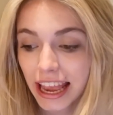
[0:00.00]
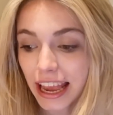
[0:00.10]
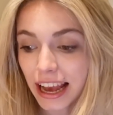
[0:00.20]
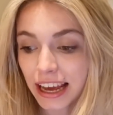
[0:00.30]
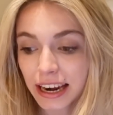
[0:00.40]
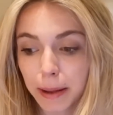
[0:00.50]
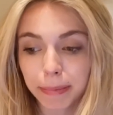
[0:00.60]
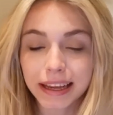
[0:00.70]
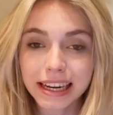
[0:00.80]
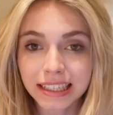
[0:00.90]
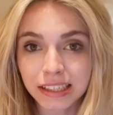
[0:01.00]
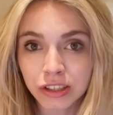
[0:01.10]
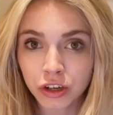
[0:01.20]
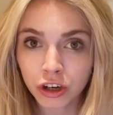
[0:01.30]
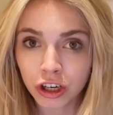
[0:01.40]
and I played against
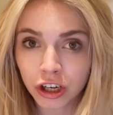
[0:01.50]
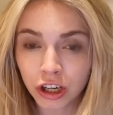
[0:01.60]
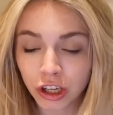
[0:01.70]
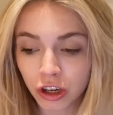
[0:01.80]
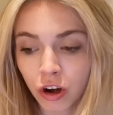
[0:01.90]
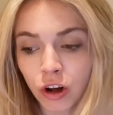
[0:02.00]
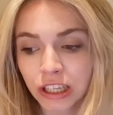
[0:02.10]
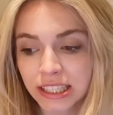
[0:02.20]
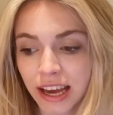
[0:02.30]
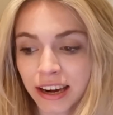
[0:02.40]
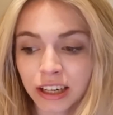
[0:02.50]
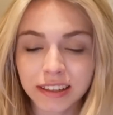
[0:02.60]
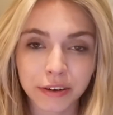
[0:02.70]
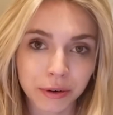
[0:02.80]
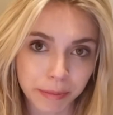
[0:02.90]
this girl called Seidel
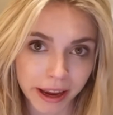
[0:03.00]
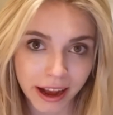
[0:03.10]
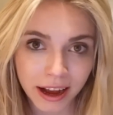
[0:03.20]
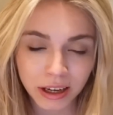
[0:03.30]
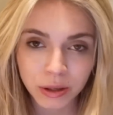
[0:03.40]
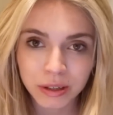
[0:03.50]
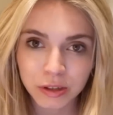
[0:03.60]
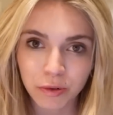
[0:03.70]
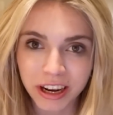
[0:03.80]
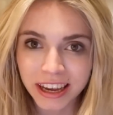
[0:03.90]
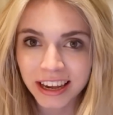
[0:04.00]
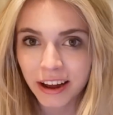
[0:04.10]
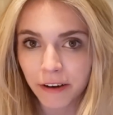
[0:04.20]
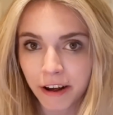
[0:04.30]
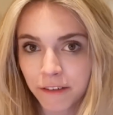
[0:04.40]
Terubea, who was rated
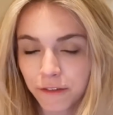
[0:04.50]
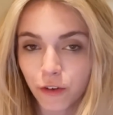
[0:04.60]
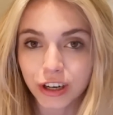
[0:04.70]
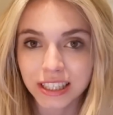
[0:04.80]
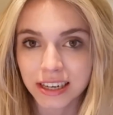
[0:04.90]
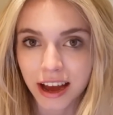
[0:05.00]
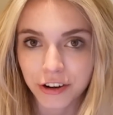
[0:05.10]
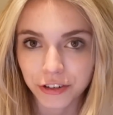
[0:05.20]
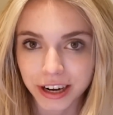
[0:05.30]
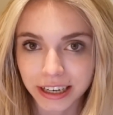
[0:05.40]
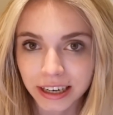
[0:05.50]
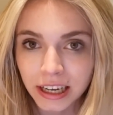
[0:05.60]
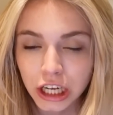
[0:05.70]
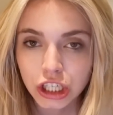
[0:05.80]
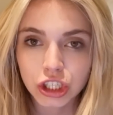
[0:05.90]
around 1400.
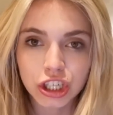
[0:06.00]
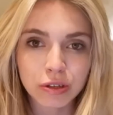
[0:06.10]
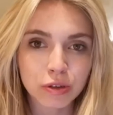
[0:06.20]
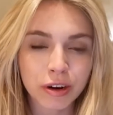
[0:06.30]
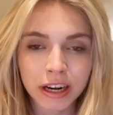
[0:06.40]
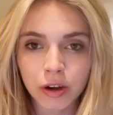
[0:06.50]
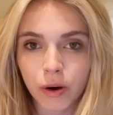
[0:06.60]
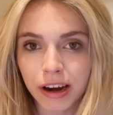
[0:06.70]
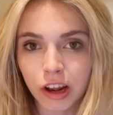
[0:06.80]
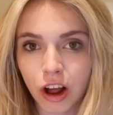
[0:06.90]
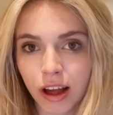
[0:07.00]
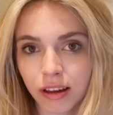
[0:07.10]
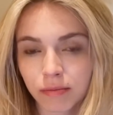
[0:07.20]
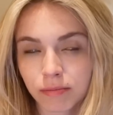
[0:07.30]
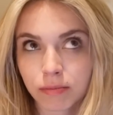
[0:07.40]
So she was rated quite a lot
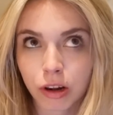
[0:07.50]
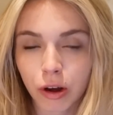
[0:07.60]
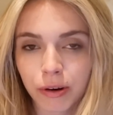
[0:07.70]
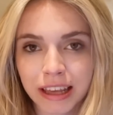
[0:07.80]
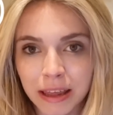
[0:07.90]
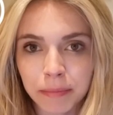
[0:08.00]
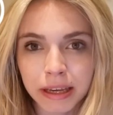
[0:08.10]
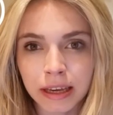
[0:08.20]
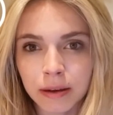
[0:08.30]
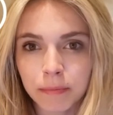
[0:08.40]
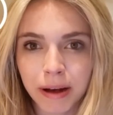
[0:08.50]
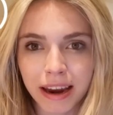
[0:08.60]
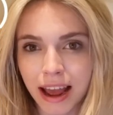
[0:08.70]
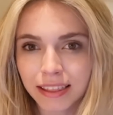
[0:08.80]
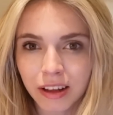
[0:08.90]
lower than me,
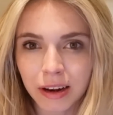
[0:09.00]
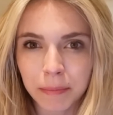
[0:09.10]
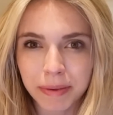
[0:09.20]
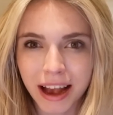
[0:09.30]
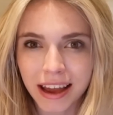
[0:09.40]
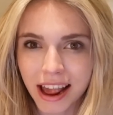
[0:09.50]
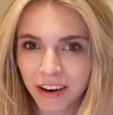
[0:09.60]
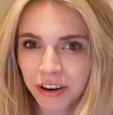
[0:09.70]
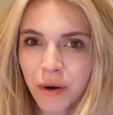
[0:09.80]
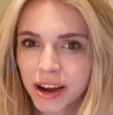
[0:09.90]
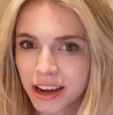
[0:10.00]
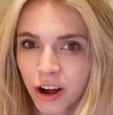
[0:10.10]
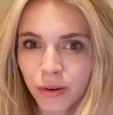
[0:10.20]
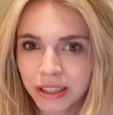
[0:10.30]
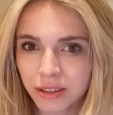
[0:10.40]
but at the Olympiad, everyone can
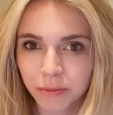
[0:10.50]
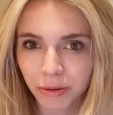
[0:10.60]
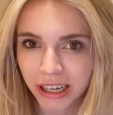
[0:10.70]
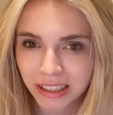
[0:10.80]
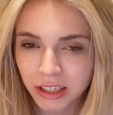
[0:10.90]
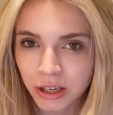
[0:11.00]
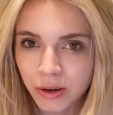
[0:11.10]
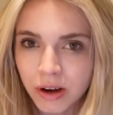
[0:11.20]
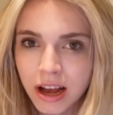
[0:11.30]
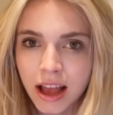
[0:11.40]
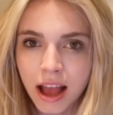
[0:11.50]
always surprise you